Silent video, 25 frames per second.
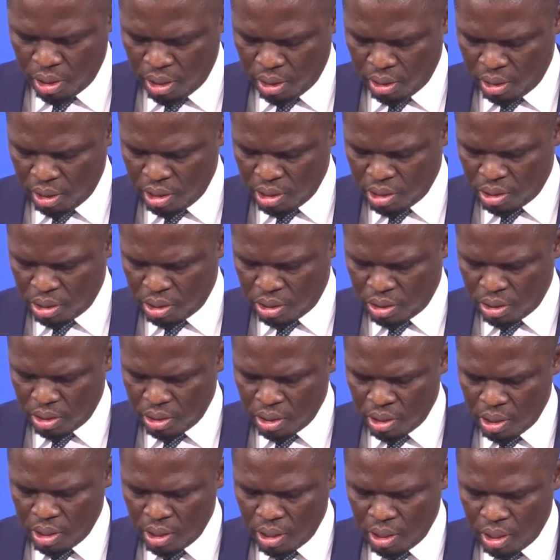
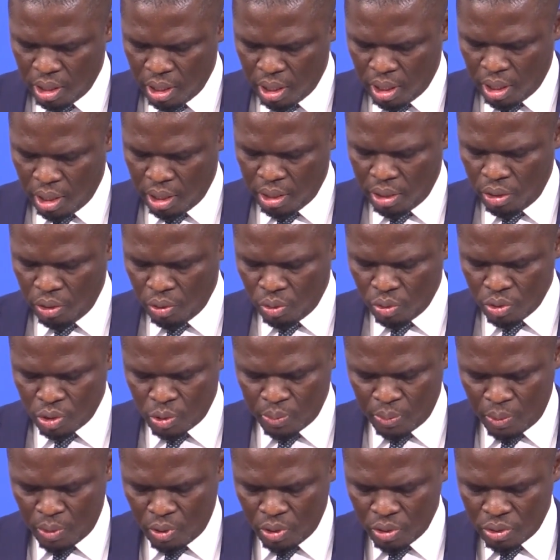this uh, new
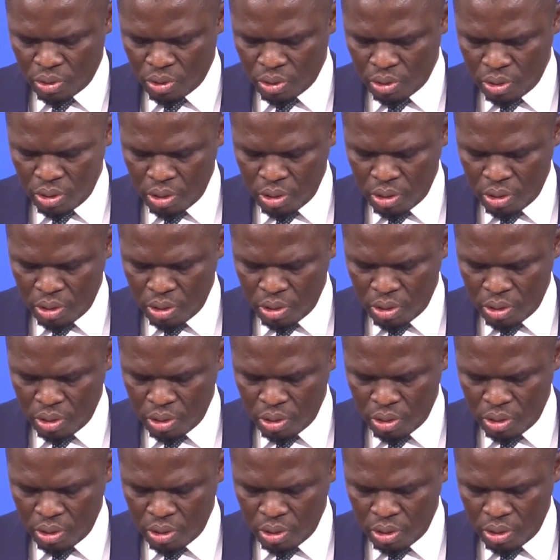sport